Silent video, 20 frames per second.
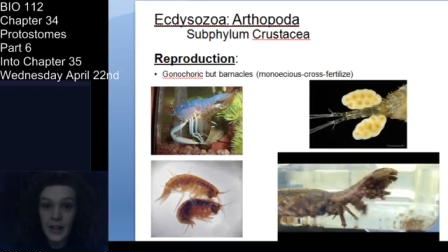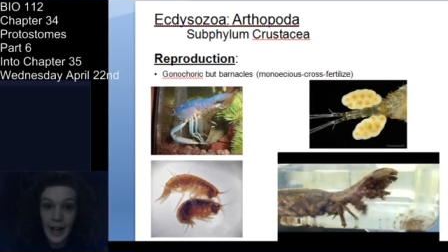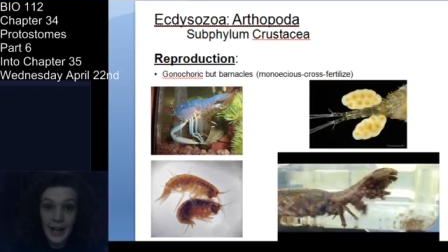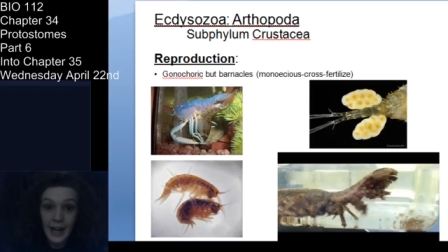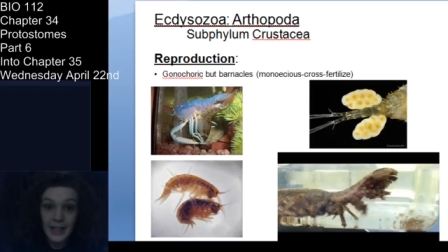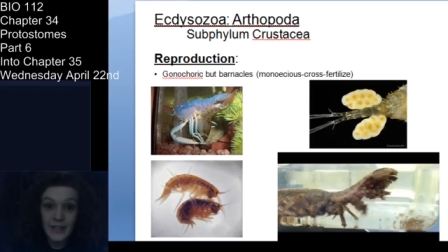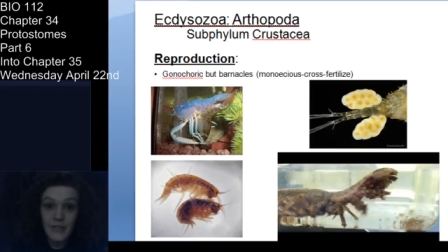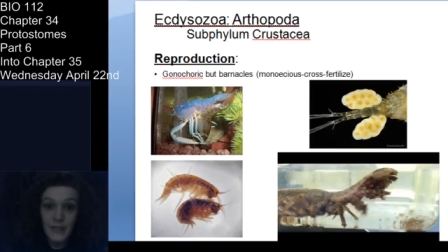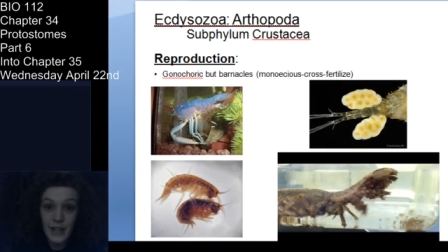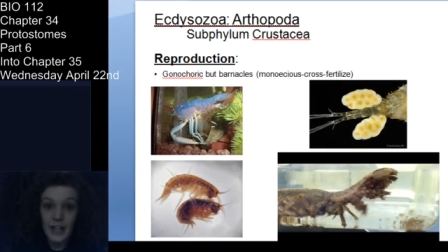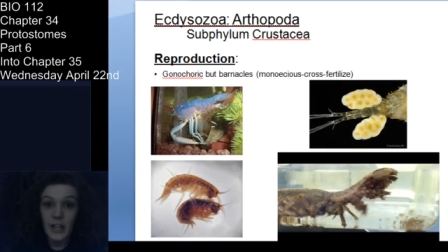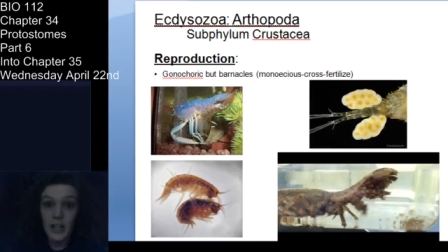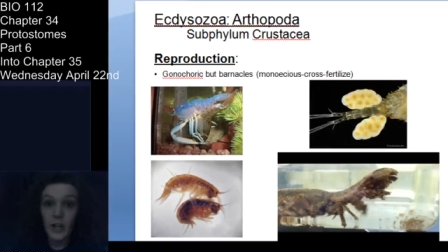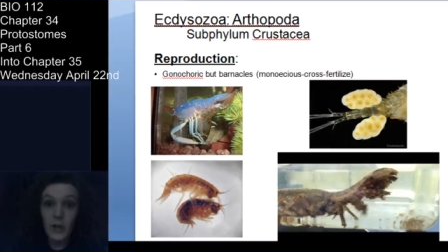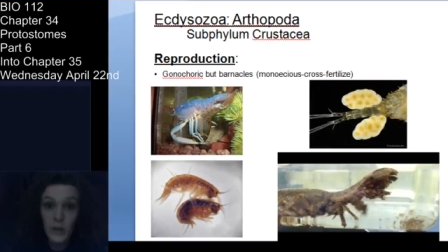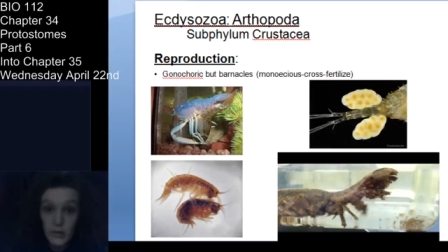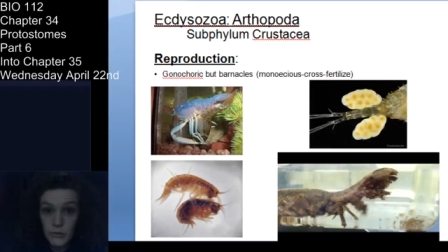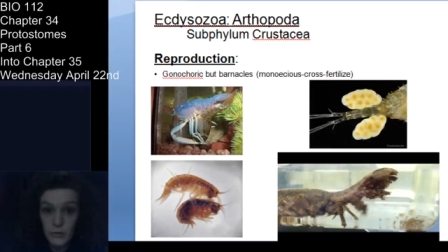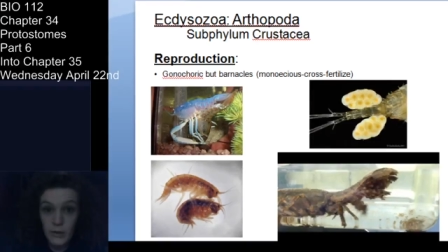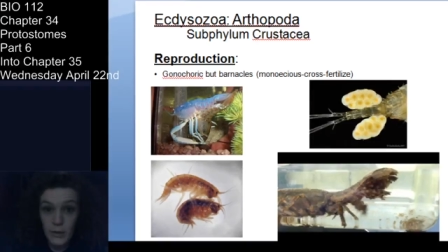kind of like
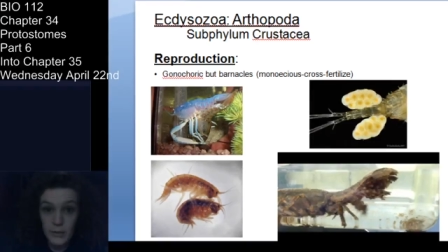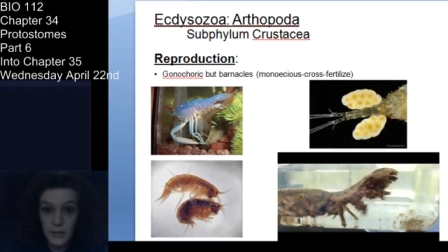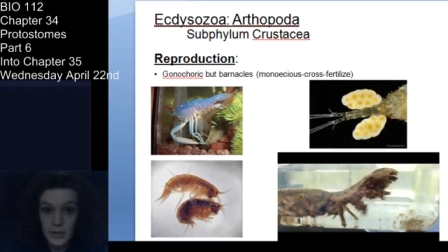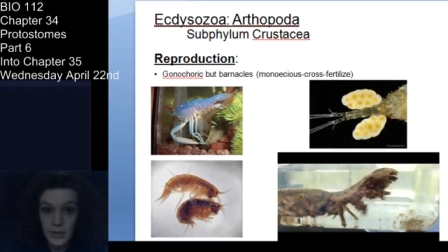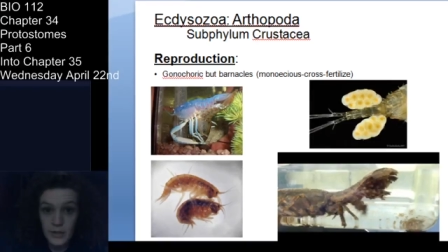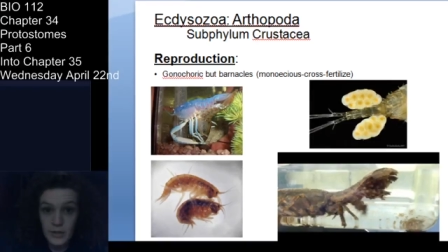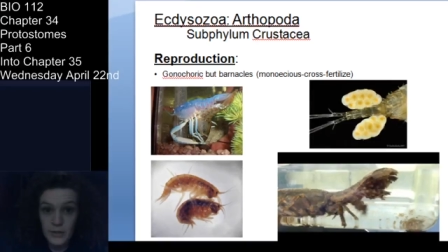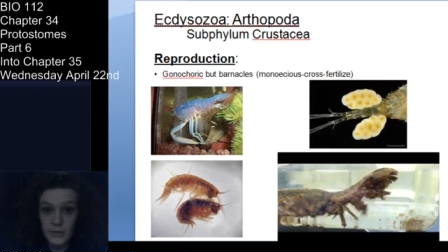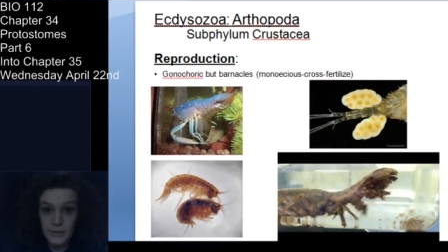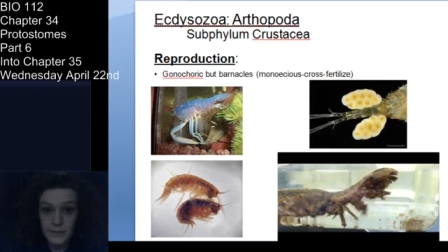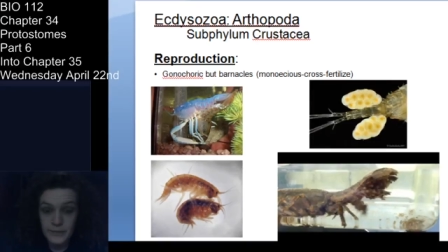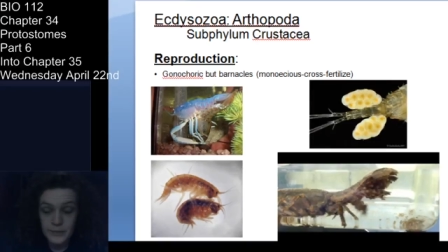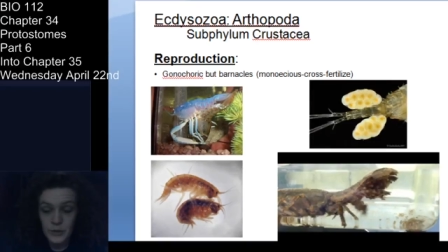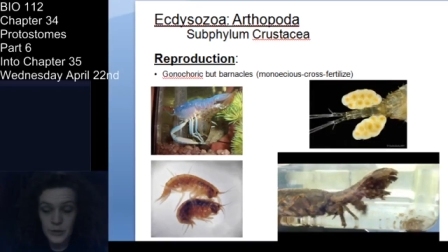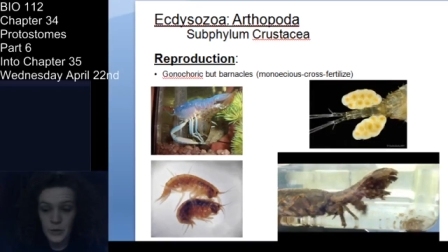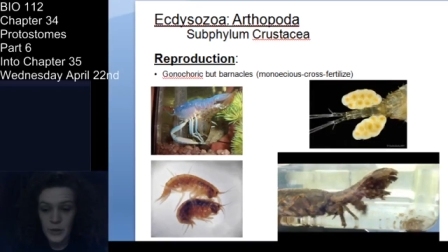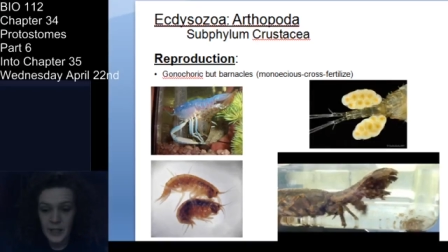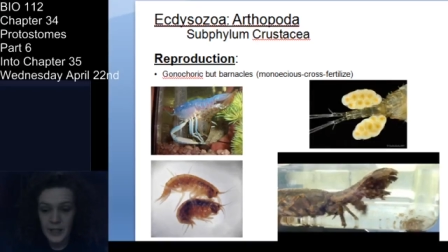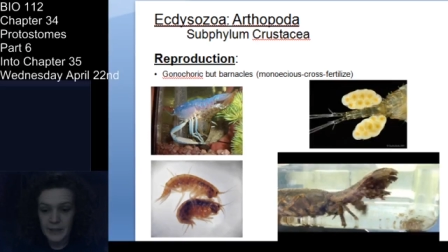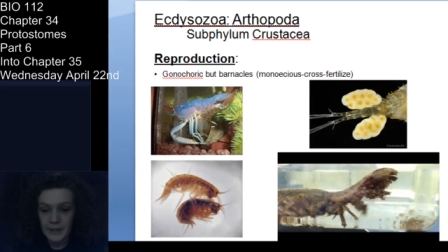earthworms do.
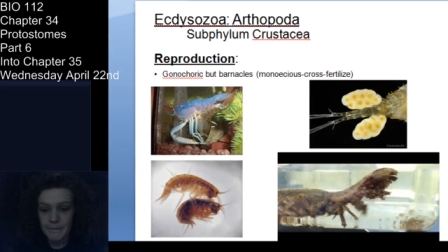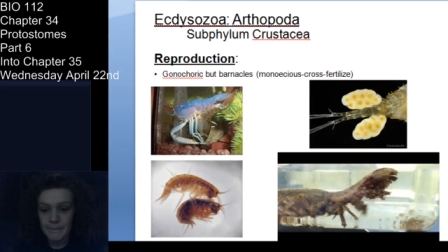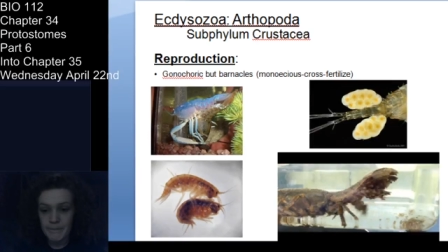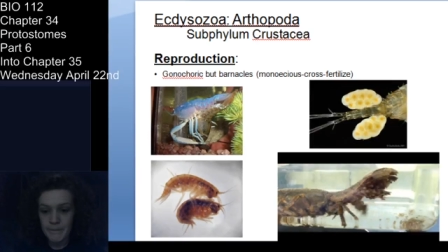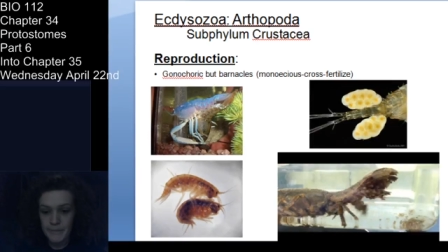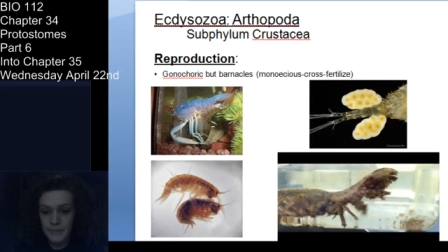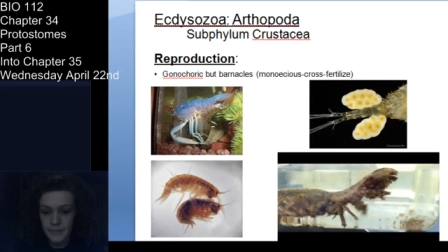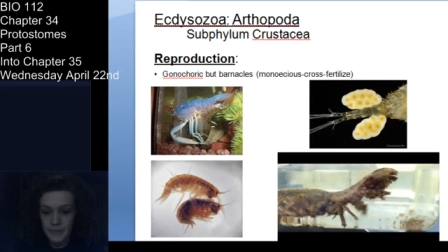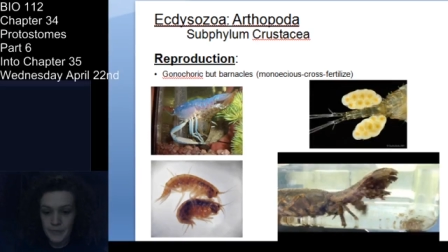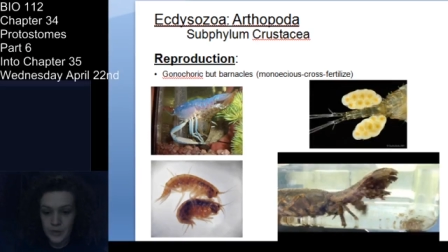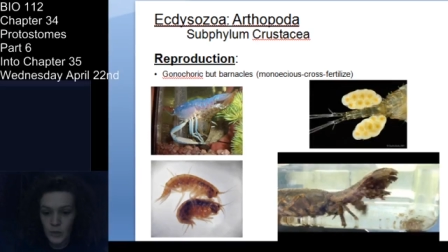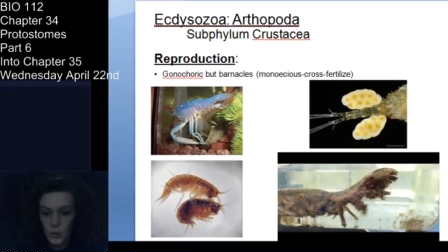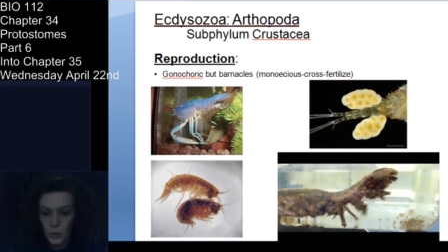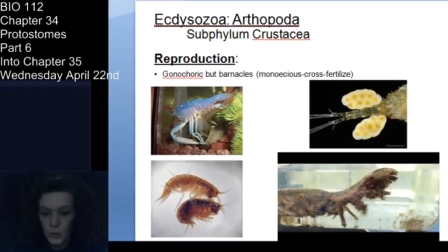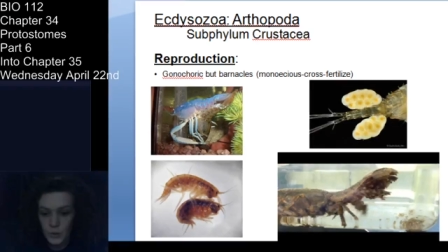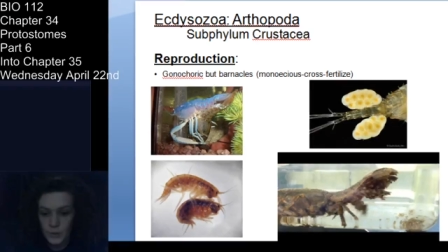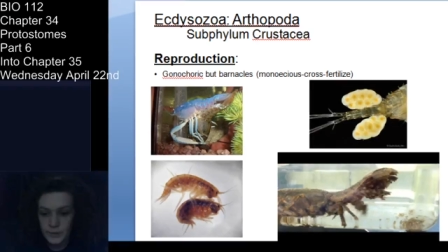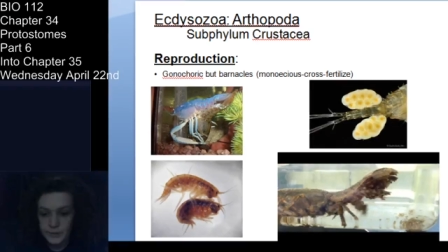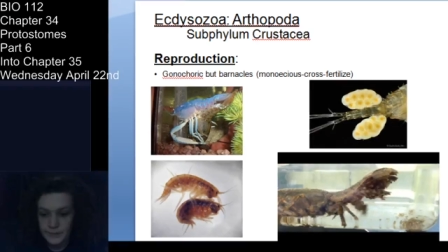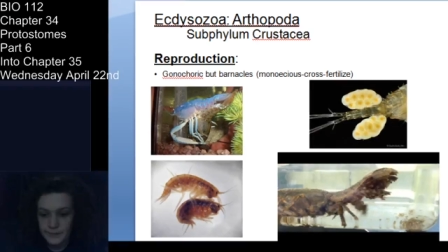Okay,
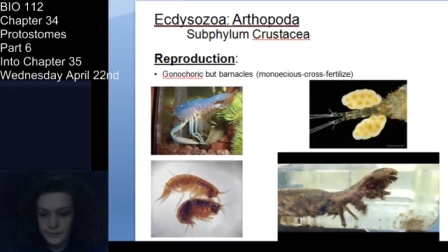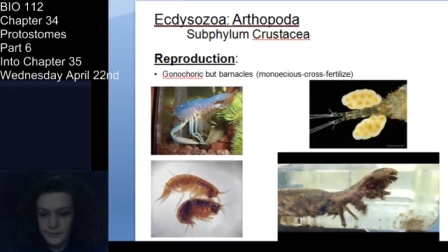cool.